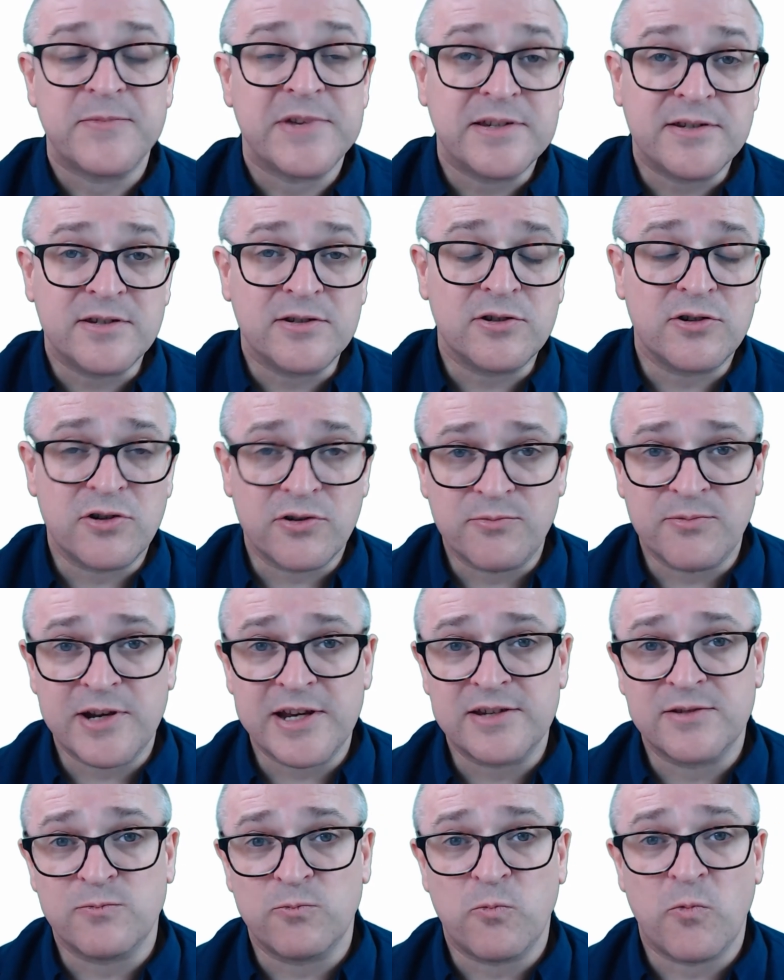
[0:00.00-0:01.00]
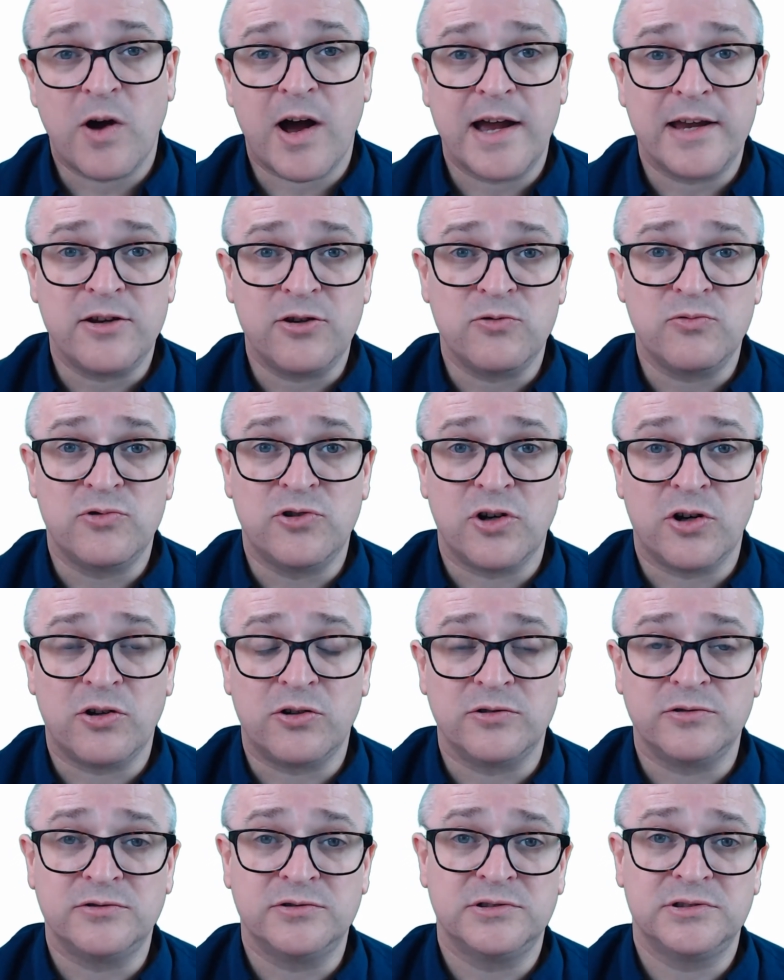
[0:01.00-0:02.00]
This is a good reason why you
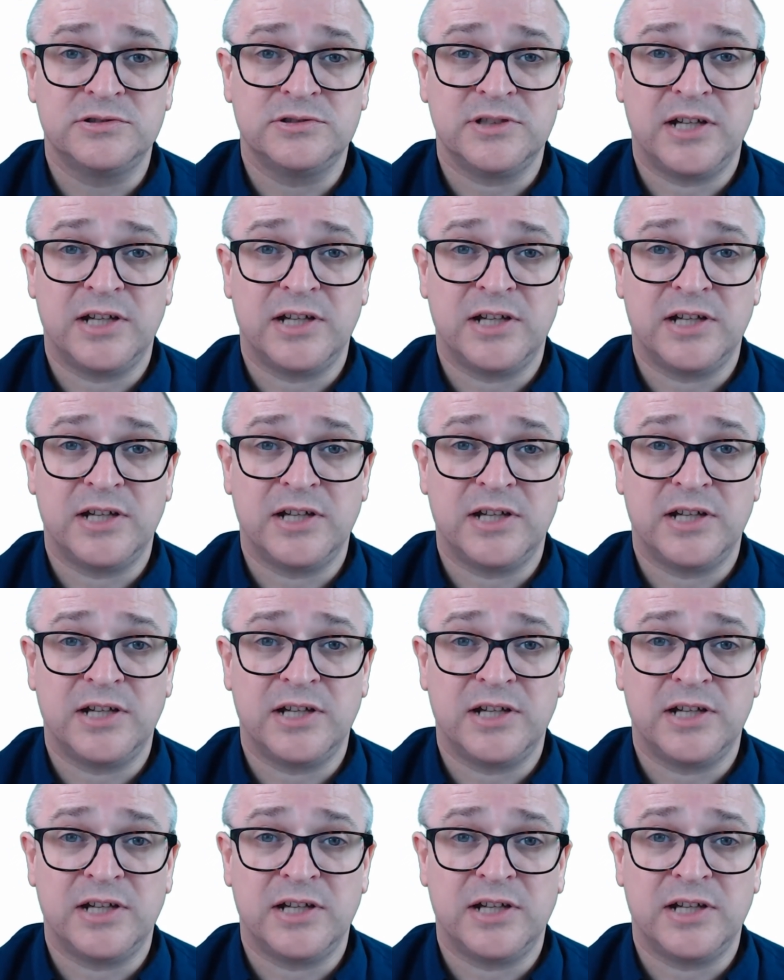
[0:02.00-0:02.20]
don't